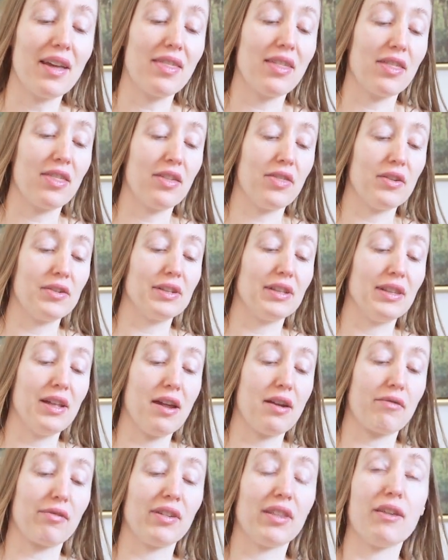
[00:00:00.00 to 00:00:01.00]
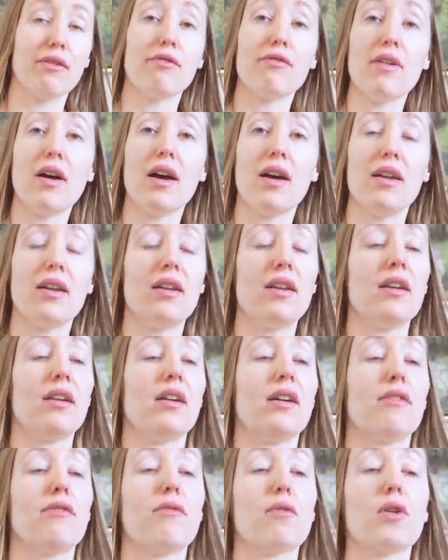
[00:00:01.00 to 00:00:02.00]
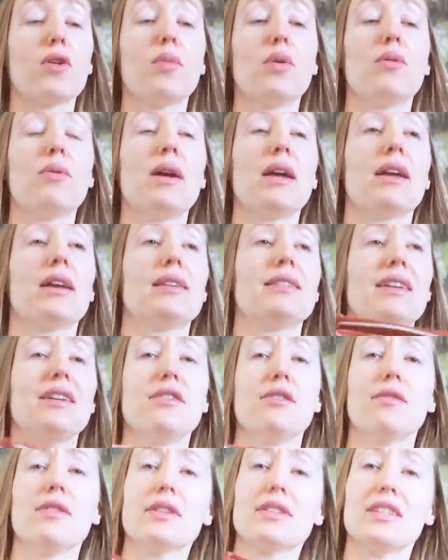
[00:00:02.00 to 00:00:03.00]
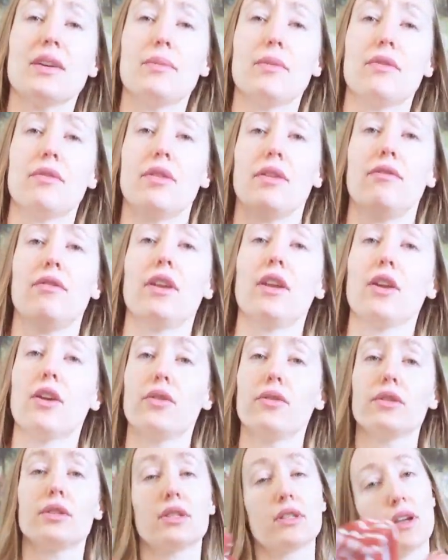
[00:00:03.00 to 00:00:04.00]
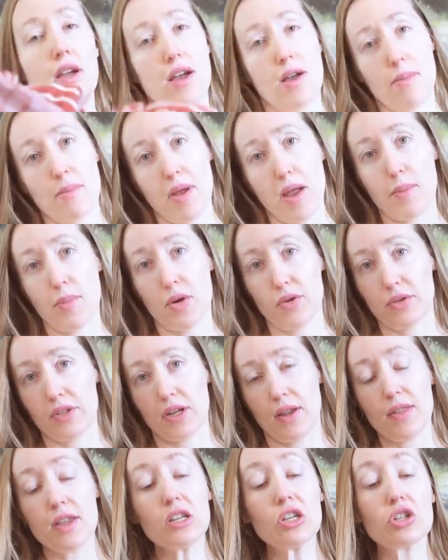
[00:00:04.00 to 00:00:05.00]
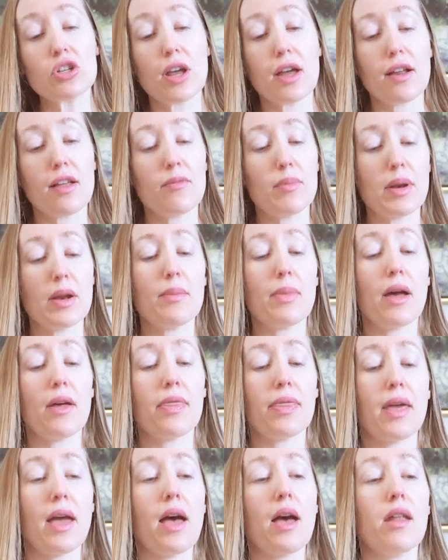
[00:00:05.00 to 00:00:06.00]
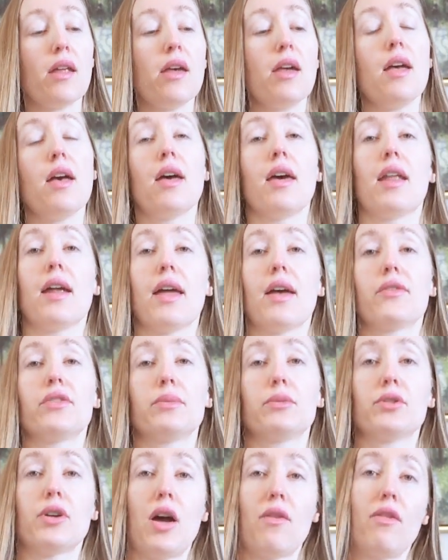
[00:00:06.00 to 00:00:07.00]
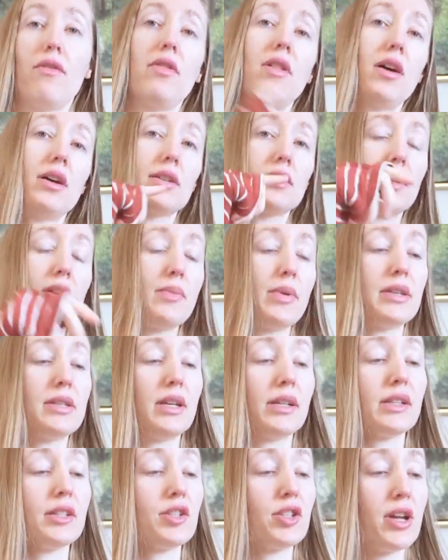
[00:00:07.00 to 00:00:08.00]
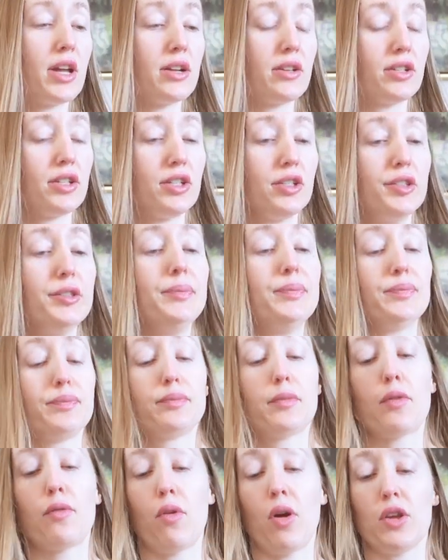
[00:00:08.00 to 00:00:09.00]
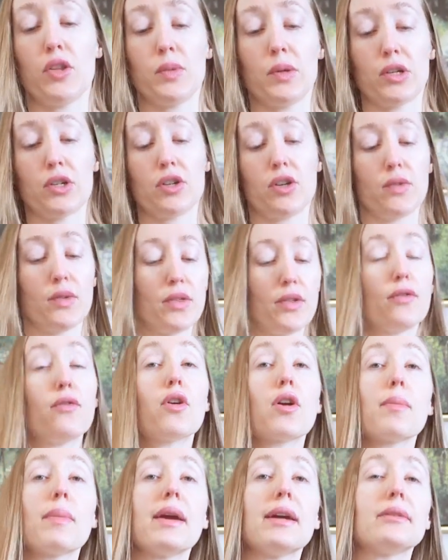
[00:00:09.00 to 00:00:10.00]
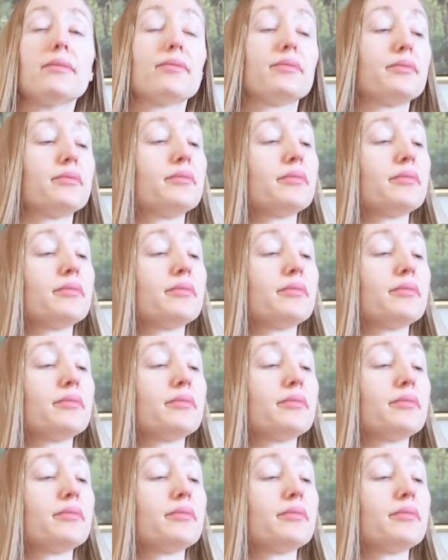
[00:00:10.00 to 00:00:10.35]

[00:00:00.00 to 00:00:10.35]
I think that there's a lot of really fun, affordable ways. I know that some of the videos I post on this channel have been about that, and I have some travel vlogs on my second channel too, before I switched over the format.